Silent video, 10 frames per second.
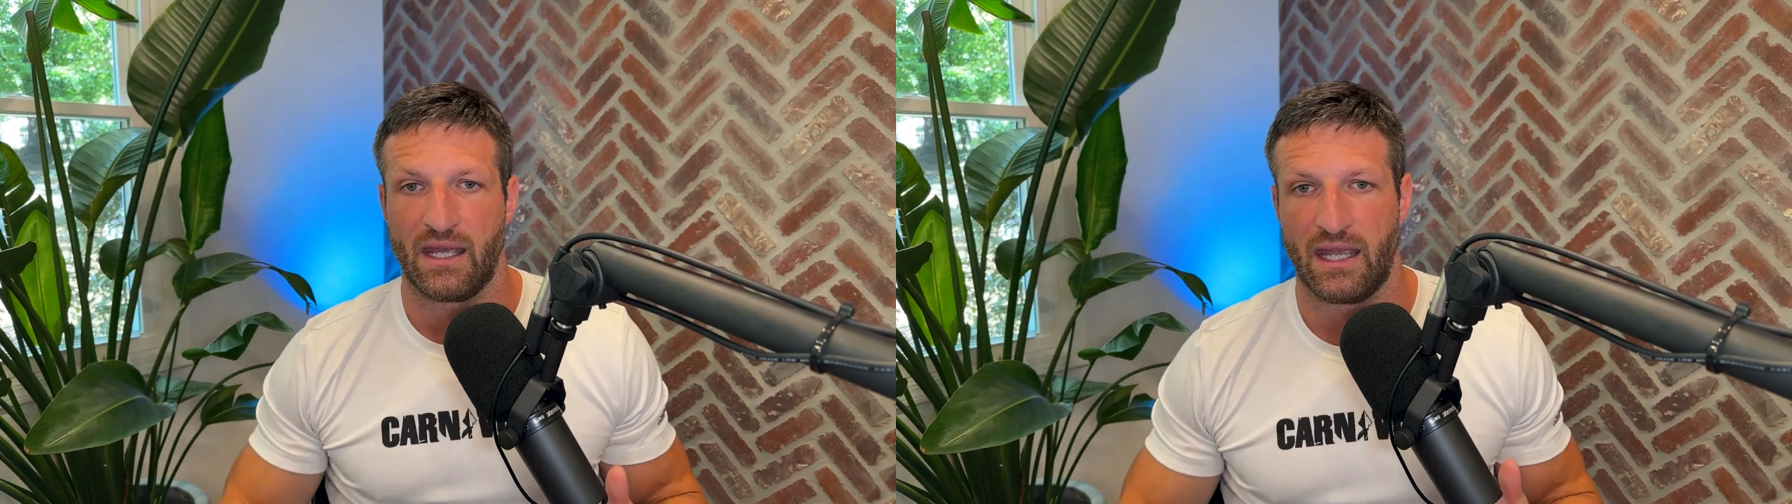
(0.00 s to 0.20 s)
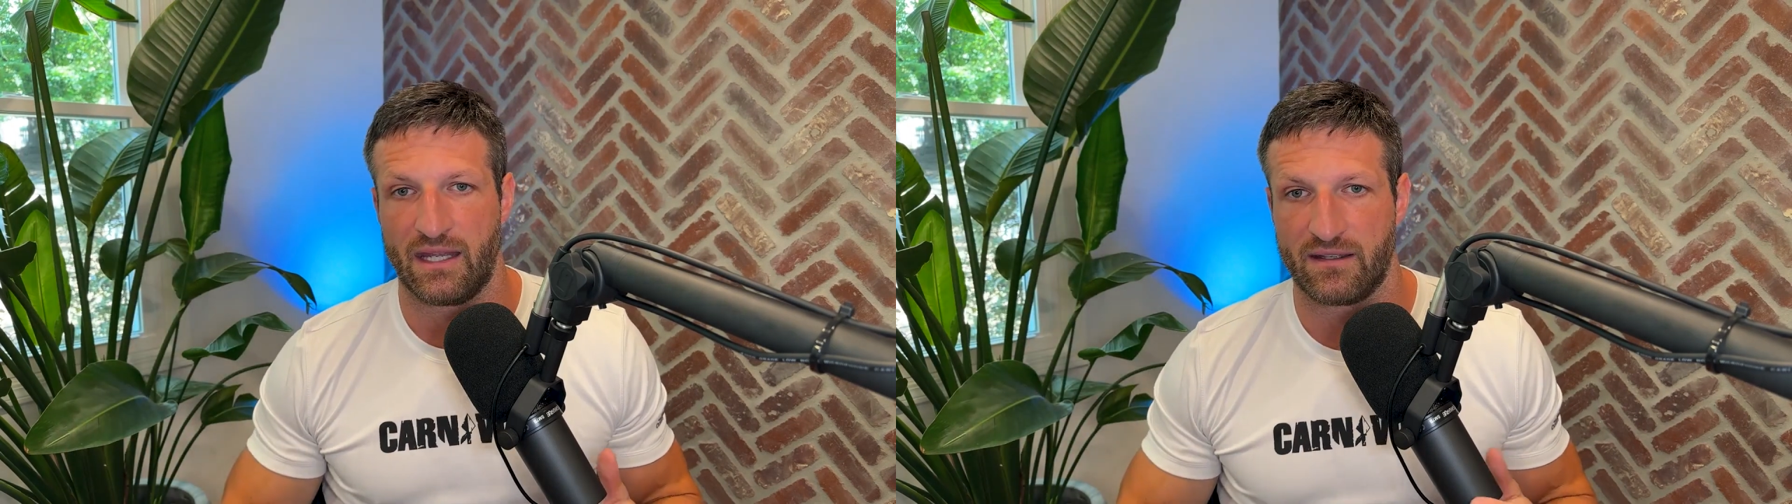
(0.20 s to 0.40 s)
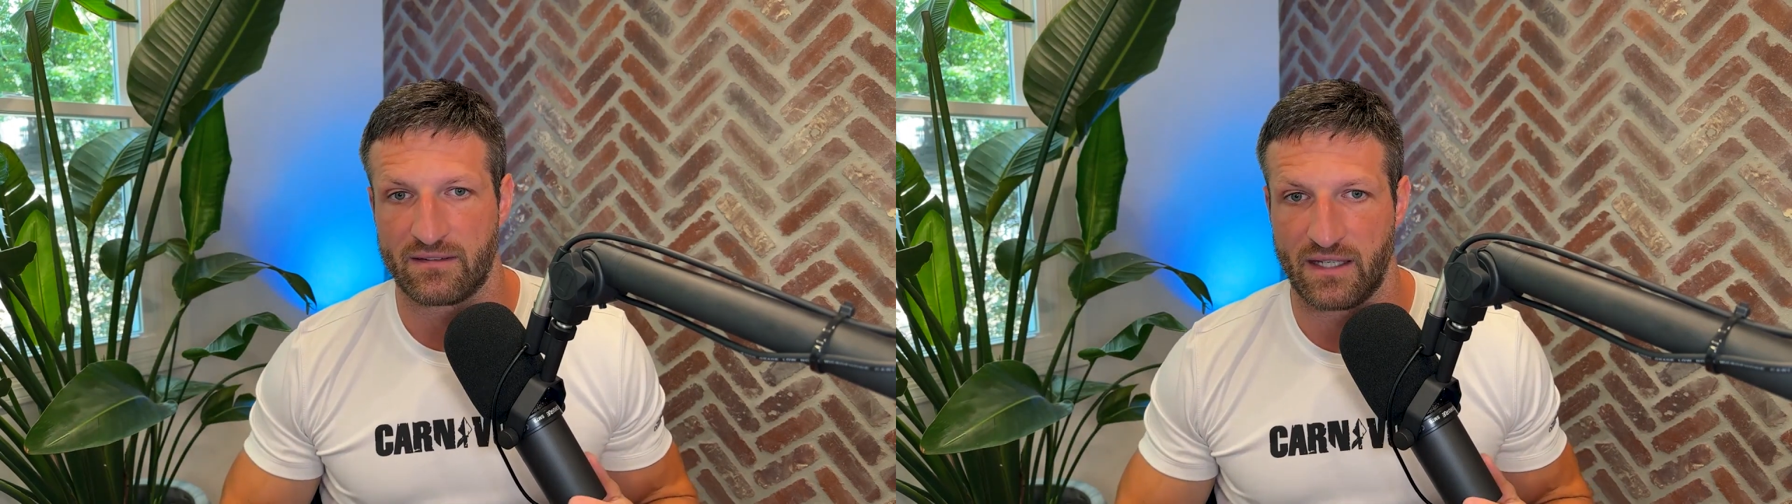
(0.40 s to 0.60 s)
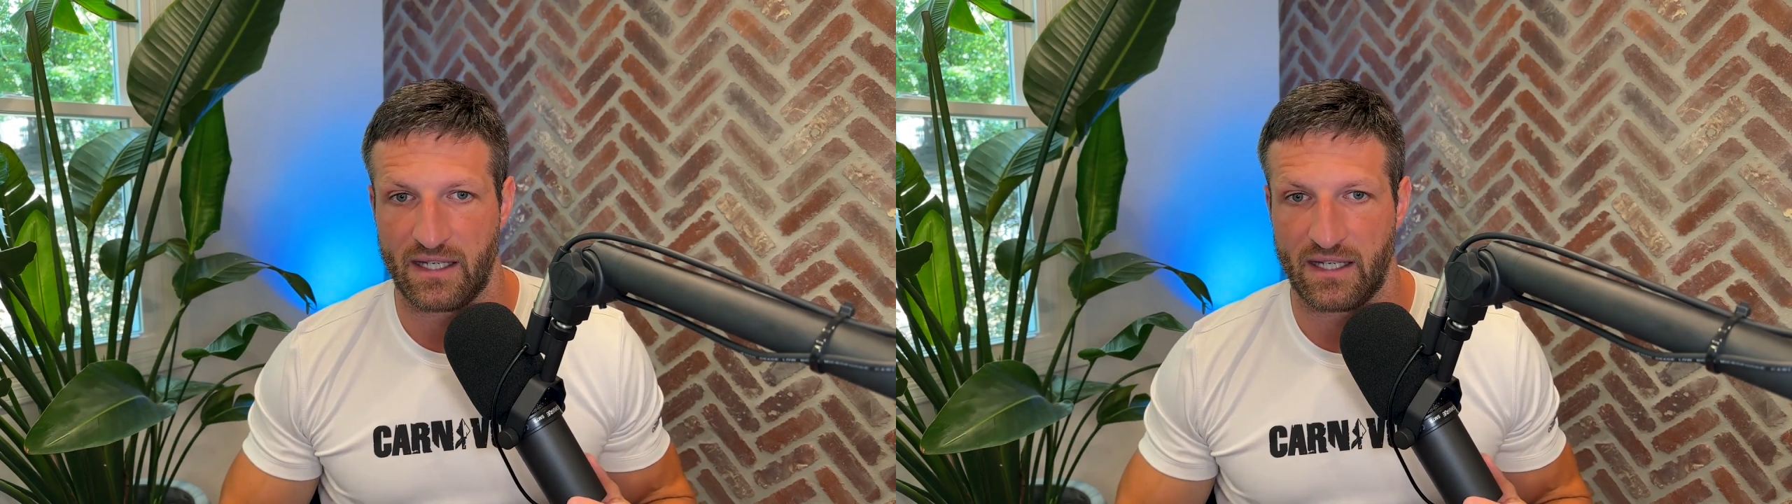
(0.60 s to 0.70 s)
And